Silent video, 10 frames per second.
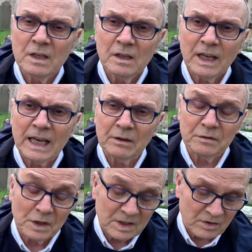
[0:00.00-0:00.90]

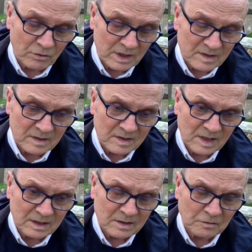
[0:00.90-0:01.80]
anniversary since
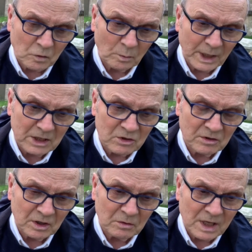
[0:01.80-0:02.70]
its
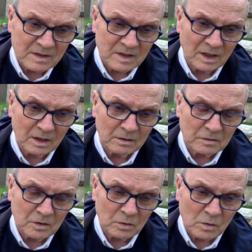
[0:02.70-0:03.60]
formation. UNESCO,
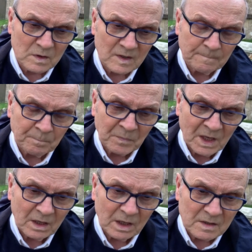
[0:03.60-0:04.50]
of course,
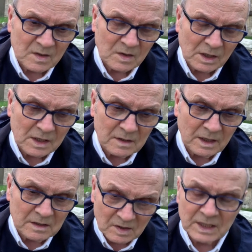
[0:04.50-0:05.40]
is the
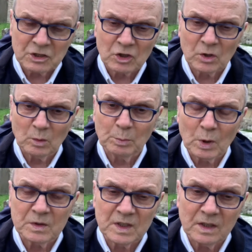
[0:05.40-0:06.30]
international
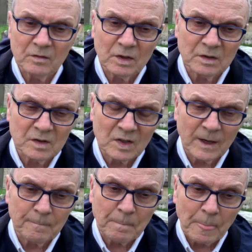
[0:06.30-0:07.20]
body that
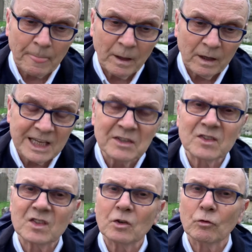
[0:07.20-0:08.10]

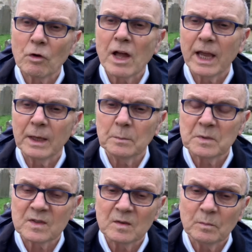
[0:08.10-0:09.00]

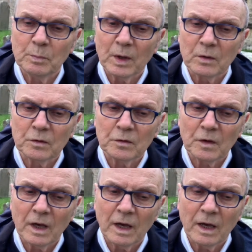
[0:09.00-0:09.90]
inscribes both
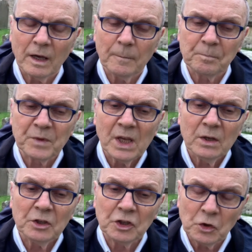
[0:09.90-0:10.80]

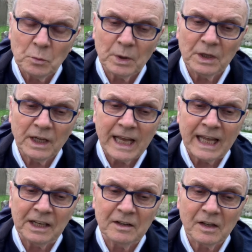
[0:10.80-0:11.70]
human
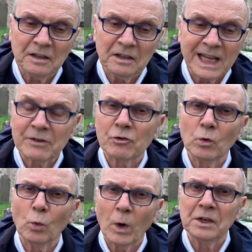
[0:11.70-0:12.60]
and
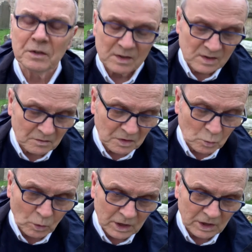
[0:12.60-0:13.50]
natural wonders of the
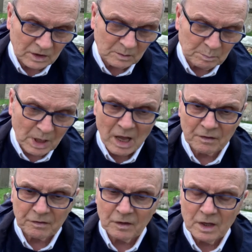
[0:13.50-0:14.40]
world. Bath,